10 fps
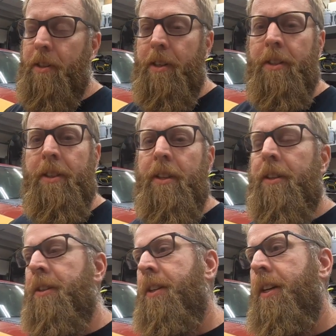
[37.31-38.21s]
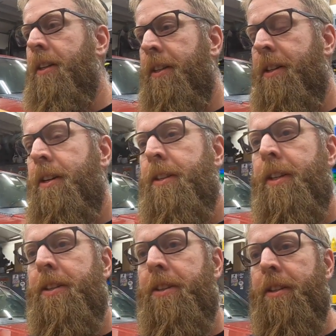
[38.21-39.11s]
good as the other side of the car
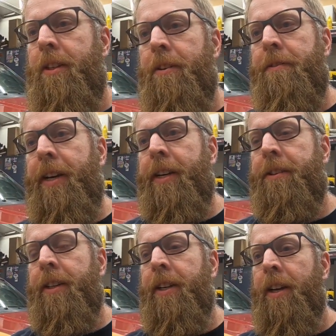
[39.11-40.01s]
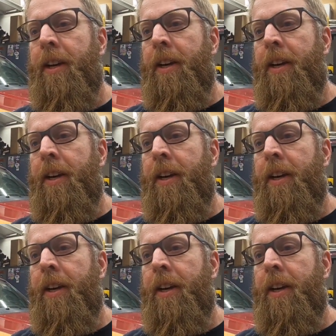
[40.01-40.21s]
that's still all factory.